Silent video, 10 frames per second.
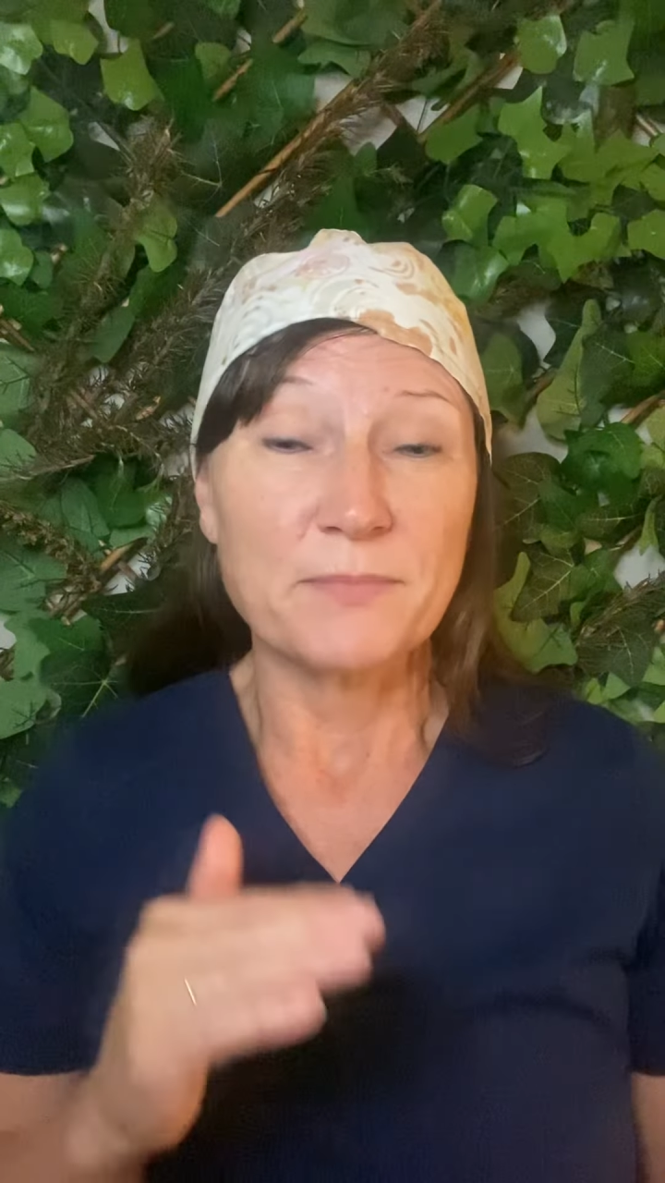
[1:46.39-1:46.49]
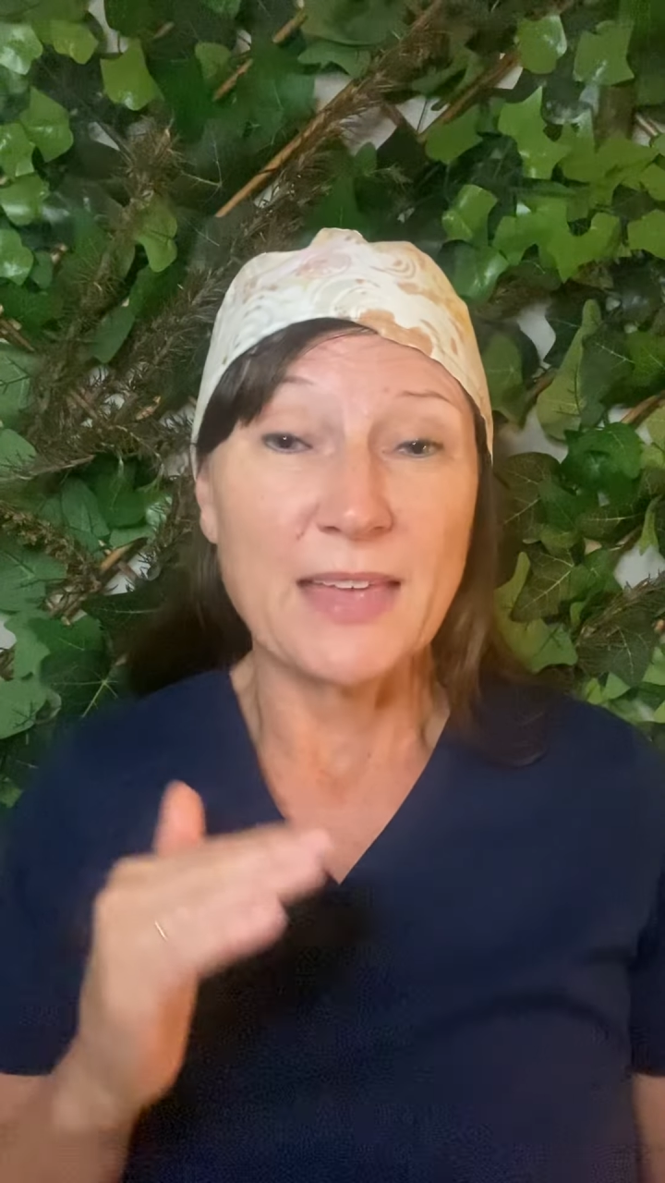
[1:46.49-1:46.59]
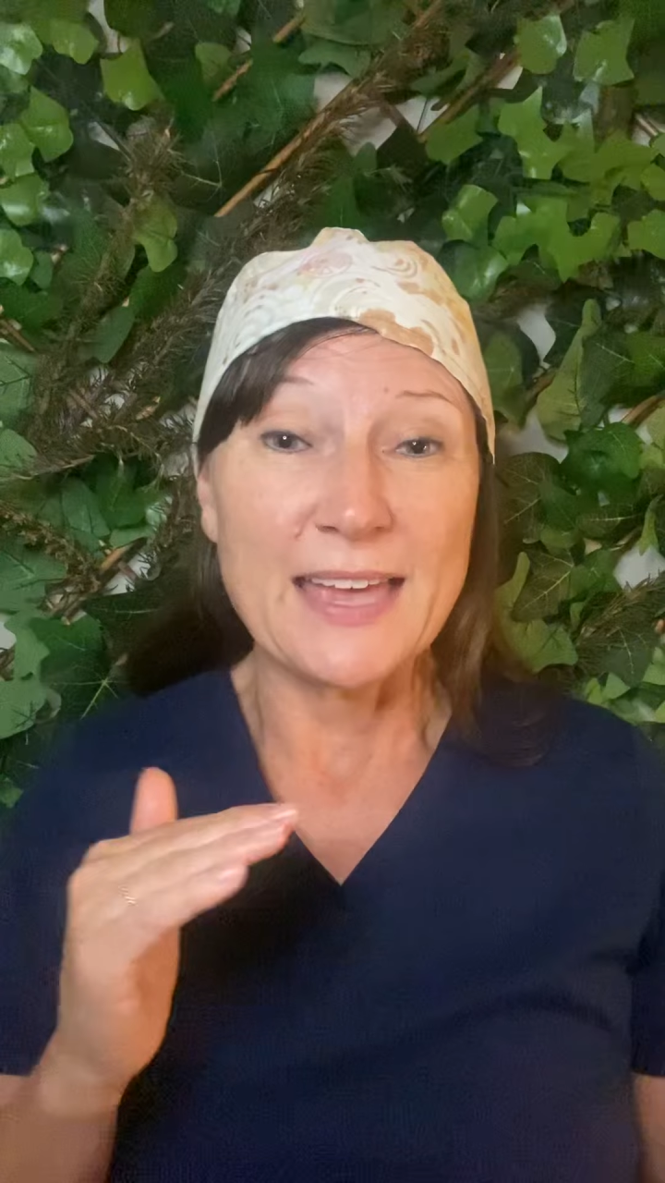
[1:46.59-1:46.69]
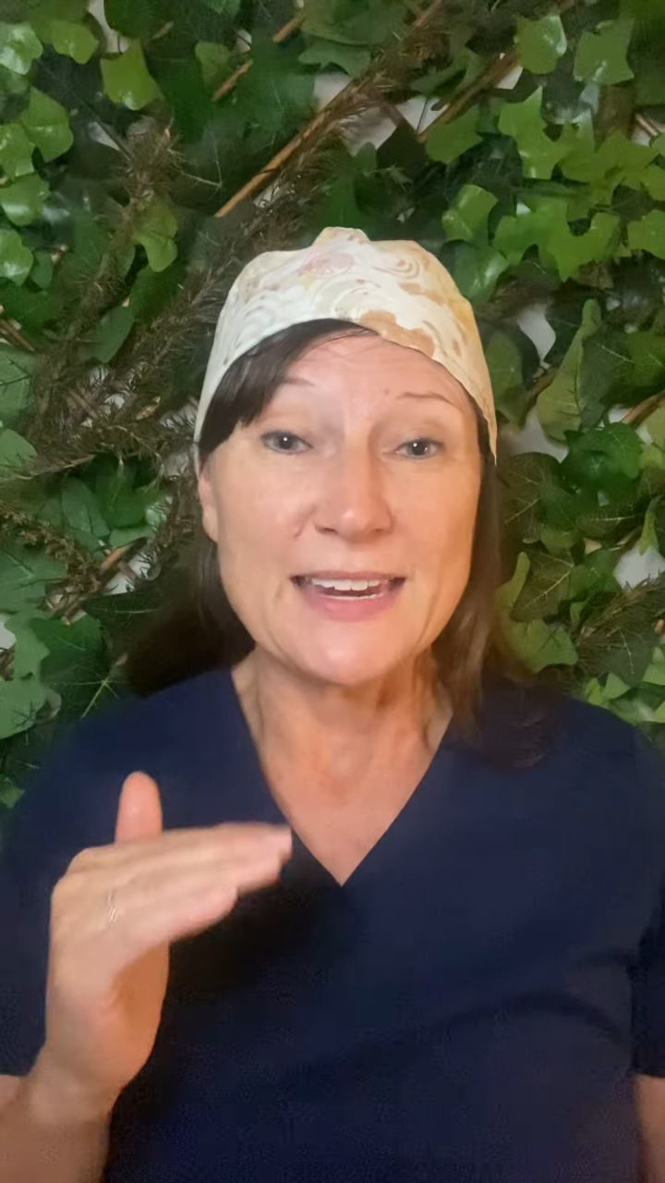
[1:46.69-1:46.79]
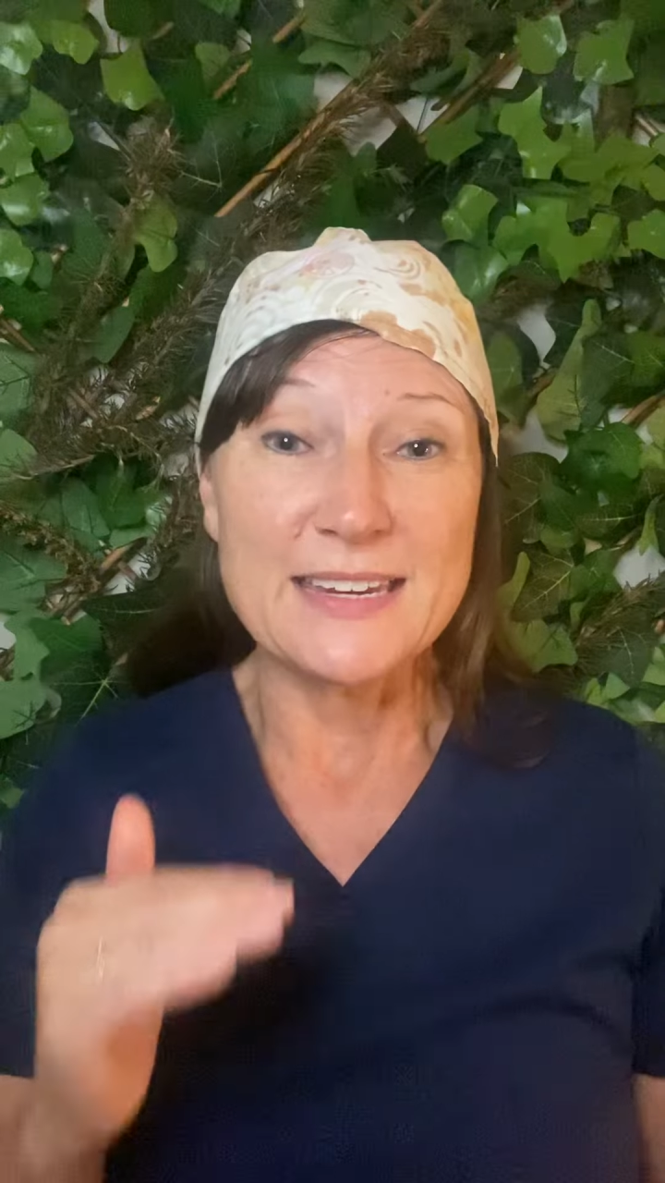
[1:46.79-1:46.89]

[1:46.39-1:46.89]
any